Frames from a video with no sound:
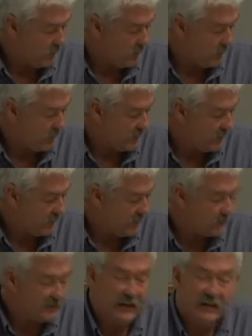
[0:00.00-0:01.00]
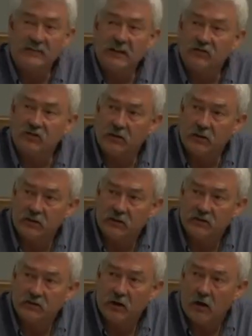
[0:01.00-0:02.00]
the state's
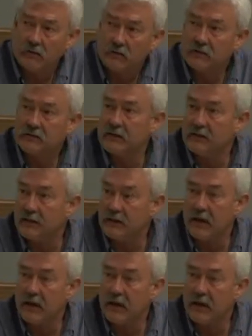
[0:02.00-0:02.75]
engineer's office and the